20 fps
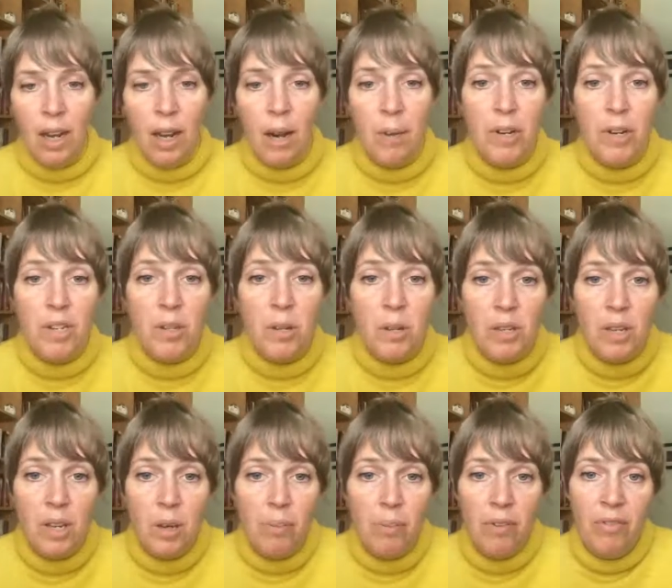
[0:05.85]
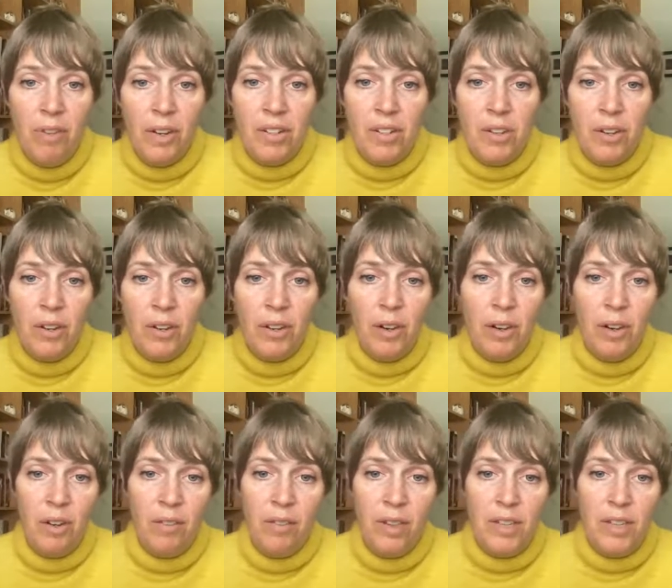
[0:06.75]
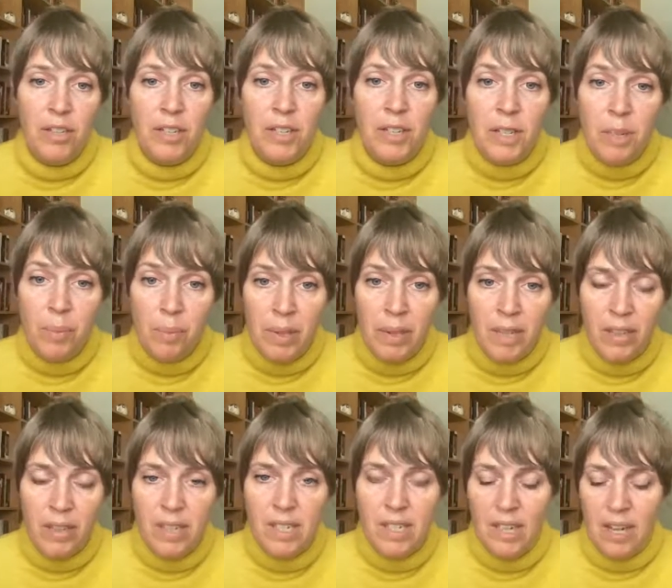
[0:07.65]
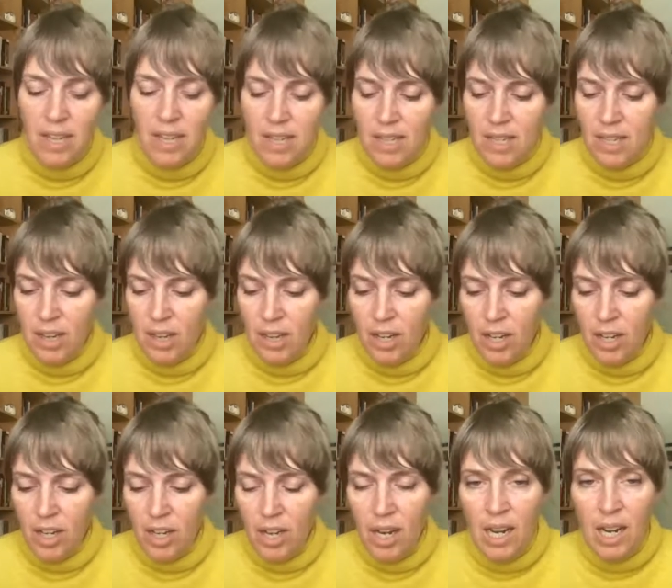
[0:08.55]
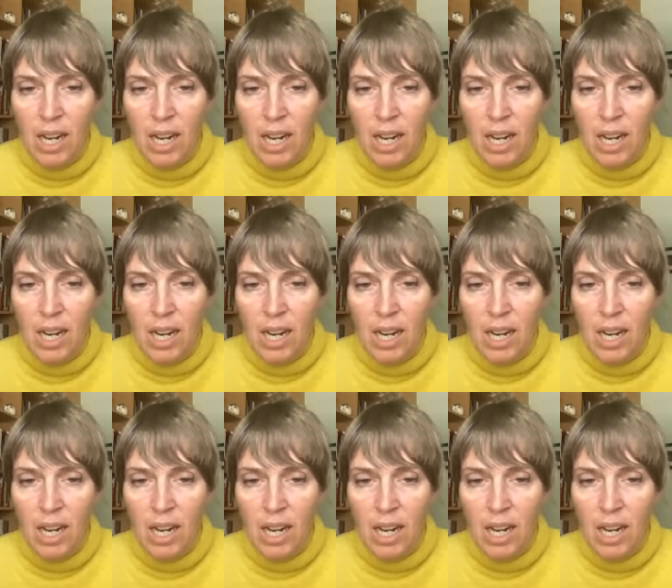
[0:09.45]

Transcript: I'm an associate professor of interdisciplinary studies there,